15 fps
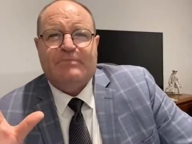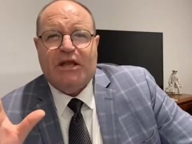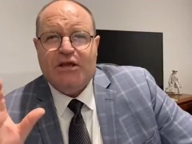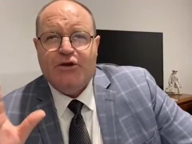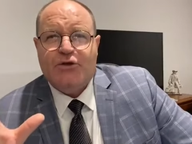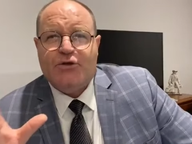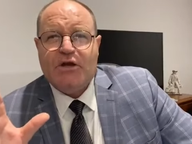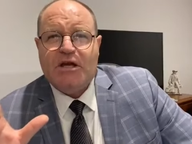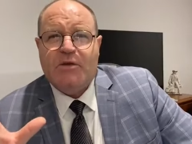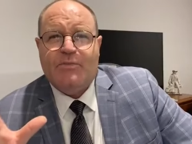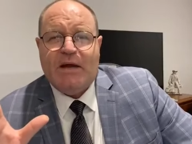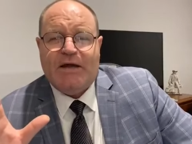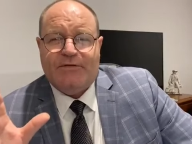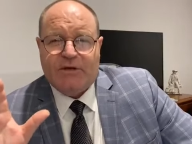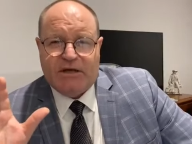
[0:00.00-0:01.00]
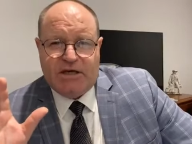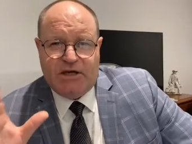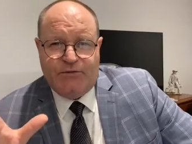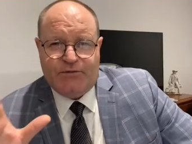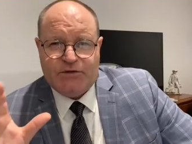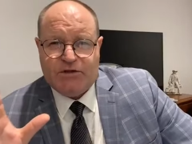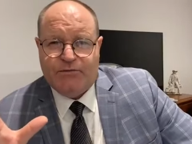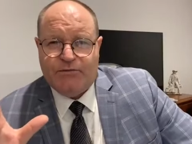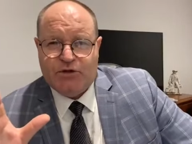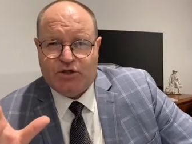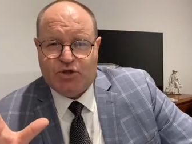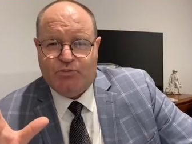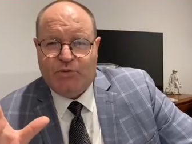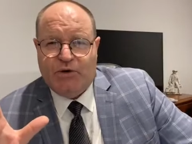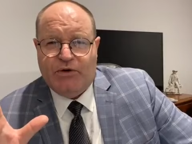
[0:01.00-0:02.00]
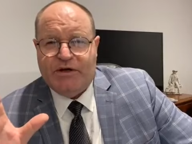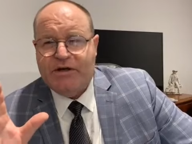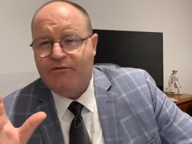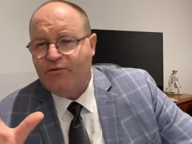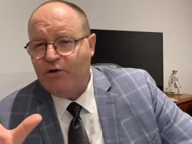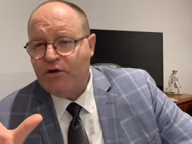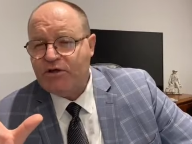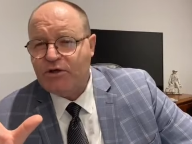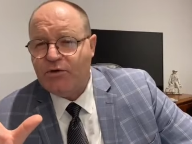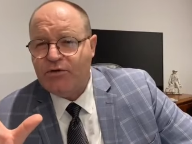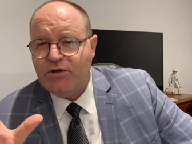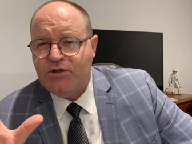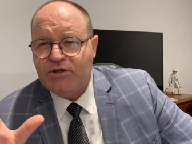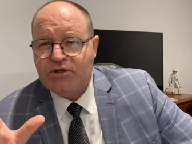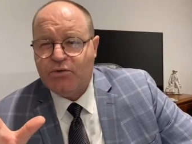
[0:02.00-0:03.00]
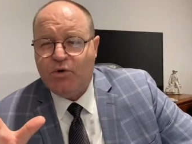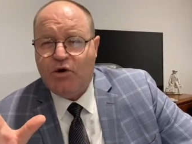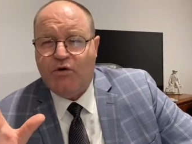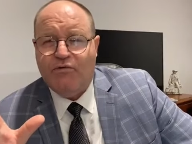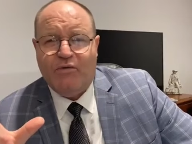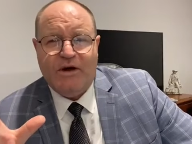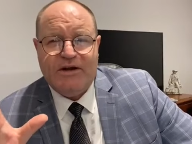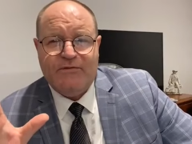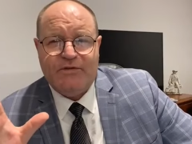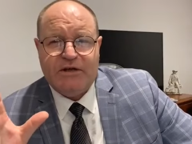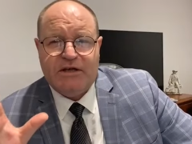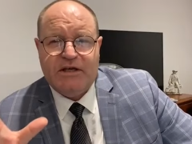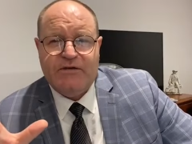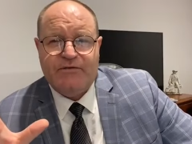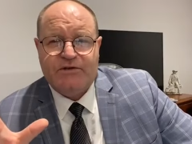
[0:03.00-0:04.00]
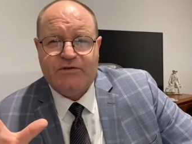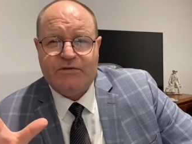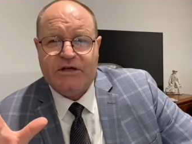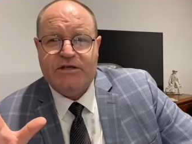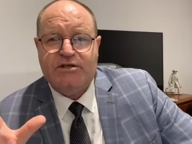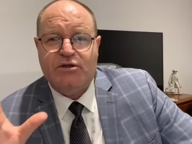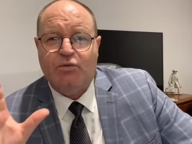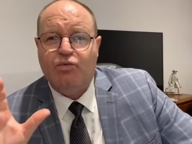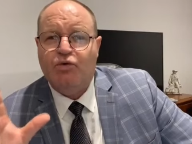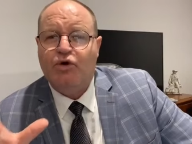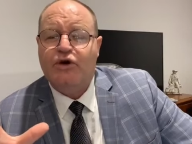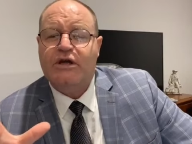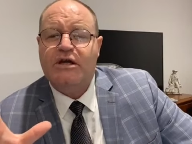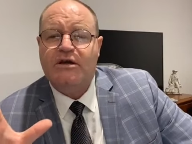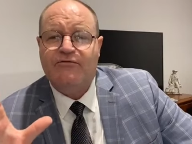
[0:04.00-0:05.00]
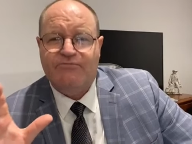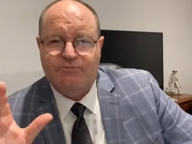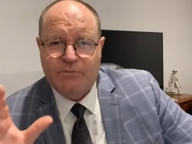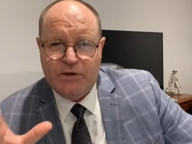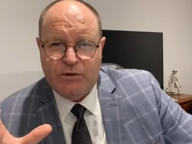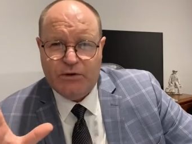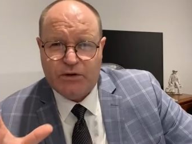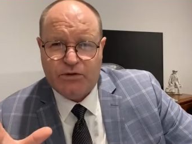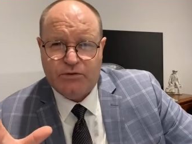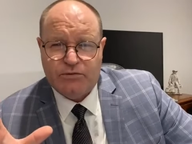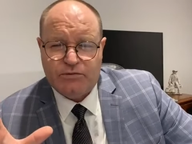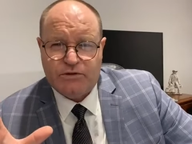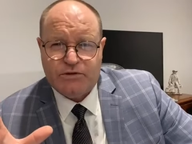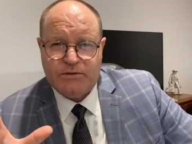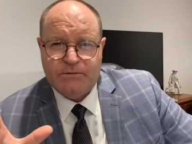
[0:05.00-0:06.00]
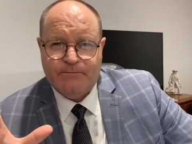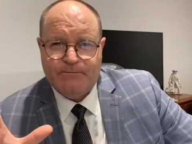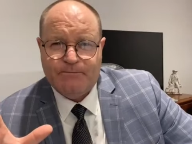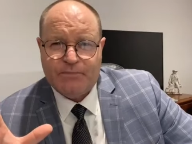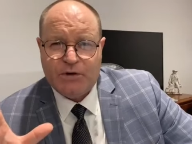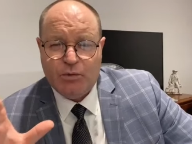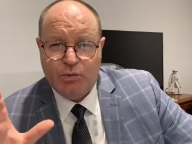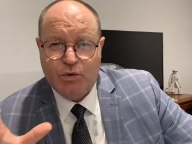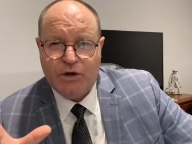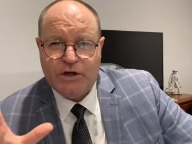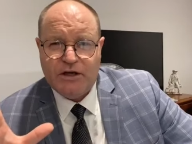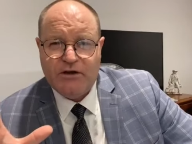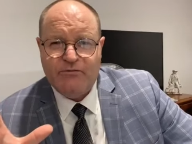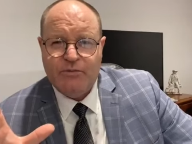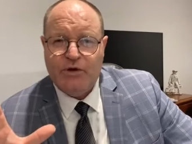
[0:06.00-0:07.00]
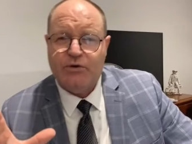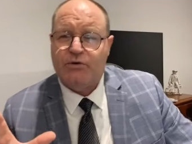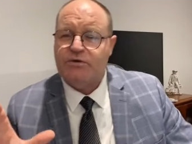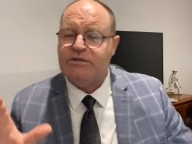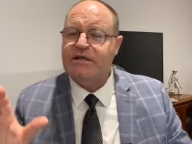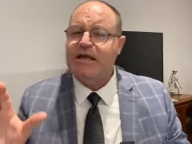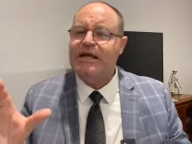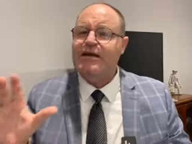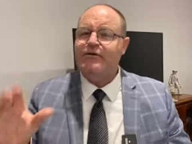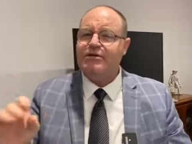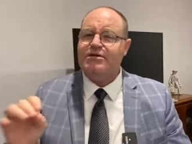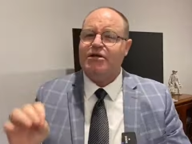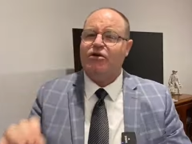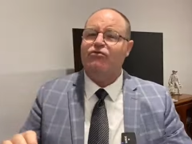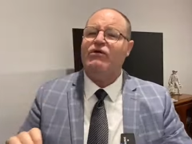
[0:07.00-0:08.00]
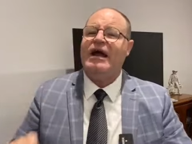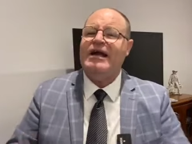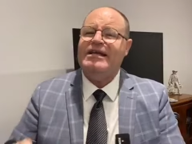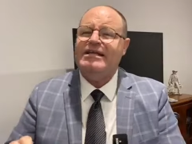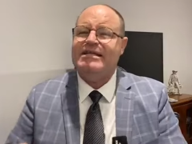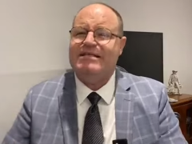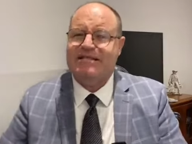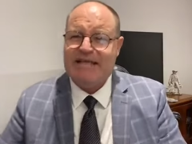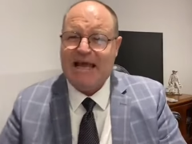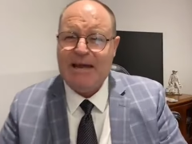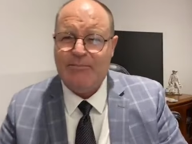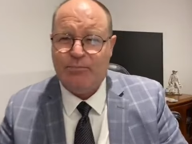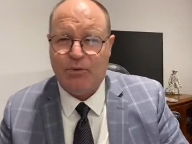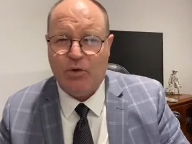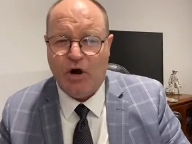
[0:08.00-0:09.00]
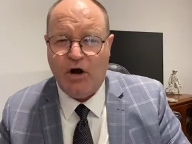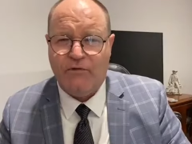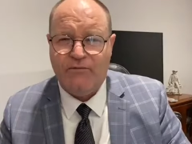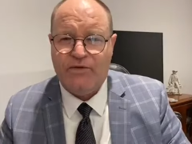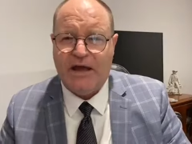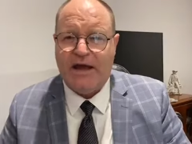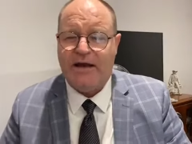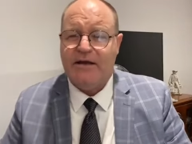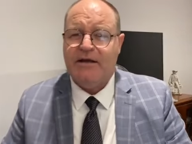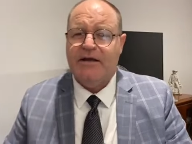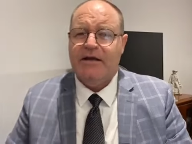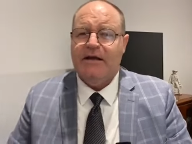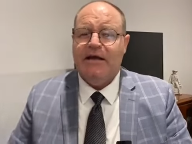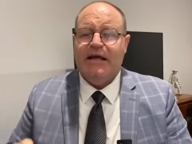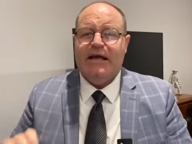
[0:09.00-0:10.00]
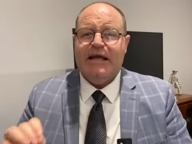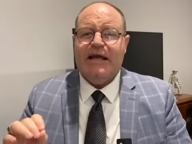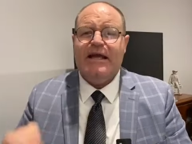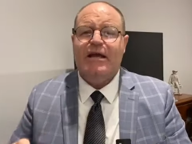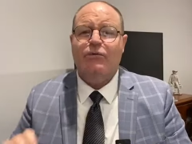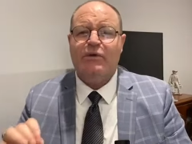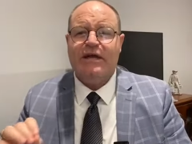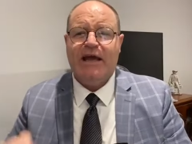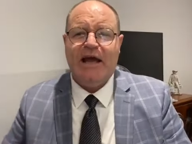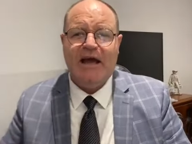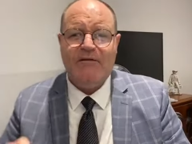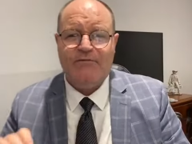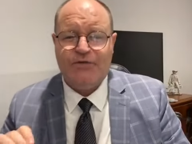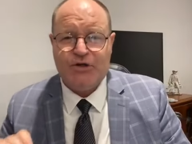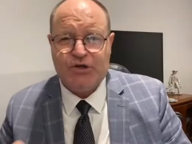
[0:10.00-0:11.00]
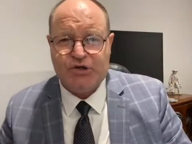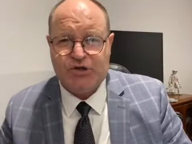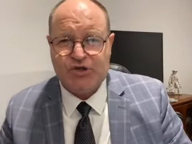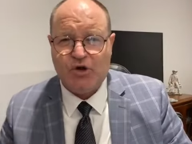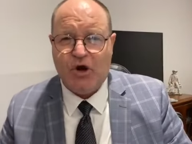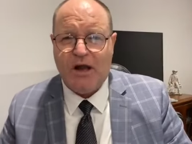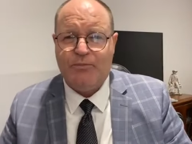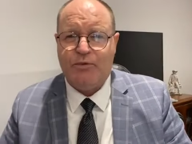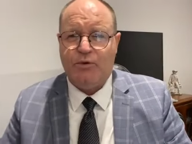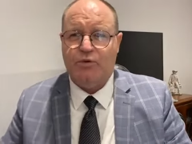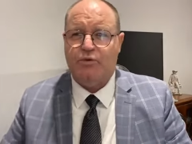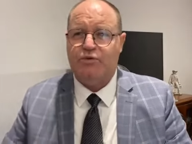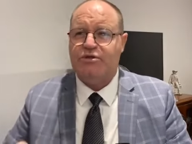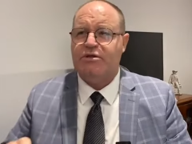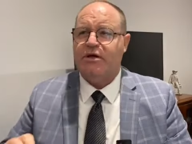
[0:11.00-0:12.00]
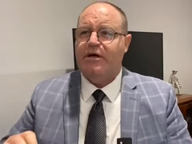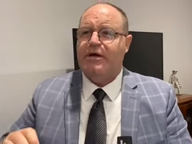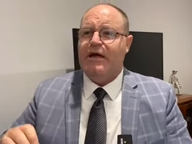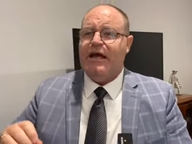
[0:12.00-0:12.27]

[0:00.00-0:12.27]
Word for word: now you think about the gifts of the Spirit. In 1 Corinthians 12, one of the gifts is the working of miracles the working of miracles. Now, here is a great example of that. Here we have the disciples